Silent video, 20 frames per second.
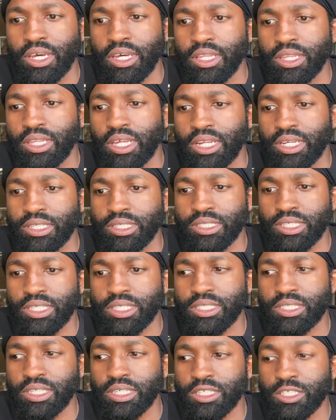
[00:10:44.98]
that
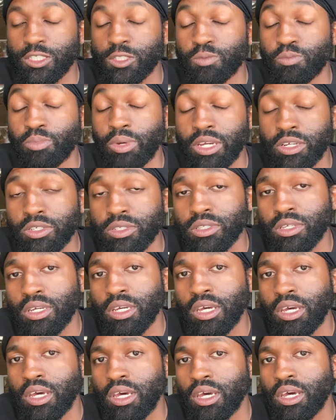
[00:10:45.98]
existed, especially
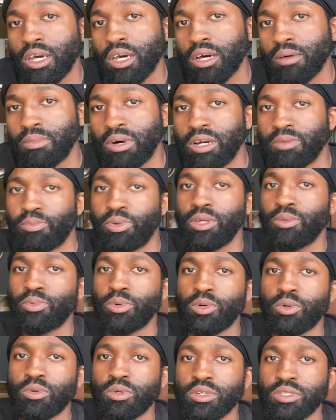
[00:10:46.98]
among people
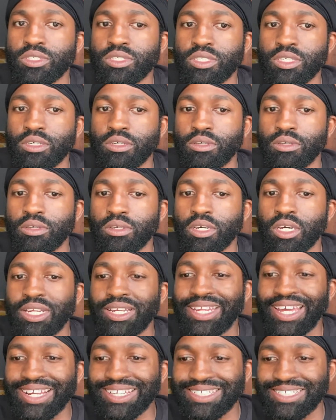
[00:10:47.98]
who were still
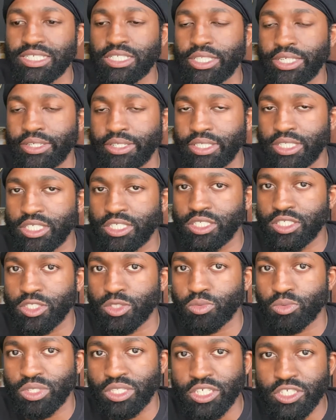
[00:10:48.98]
connected to their
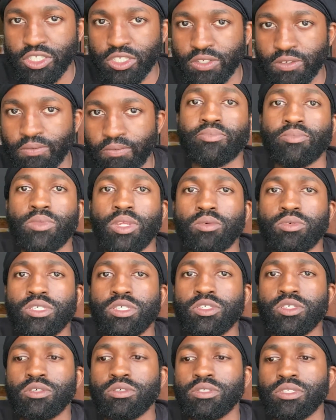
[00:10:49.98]
indigenous religion. There was a
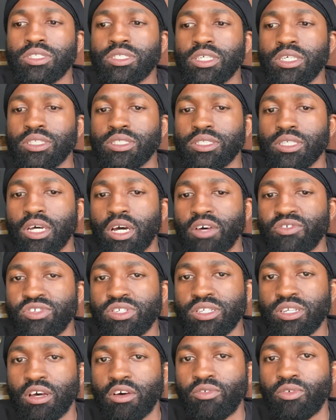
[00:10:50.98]
certain sense of
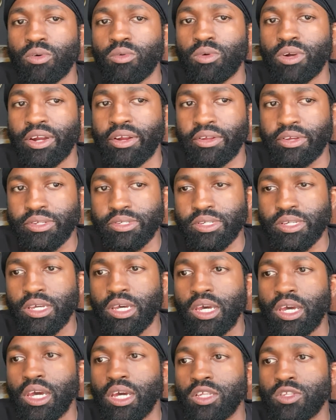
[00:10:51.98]
self-awareness,
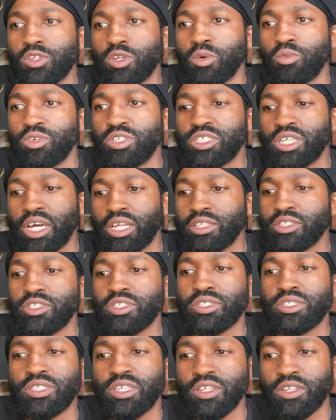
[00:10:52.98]
and so when
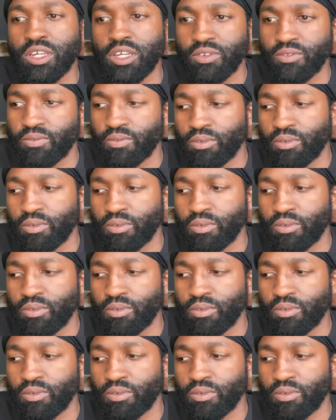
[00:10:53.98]
challenges did get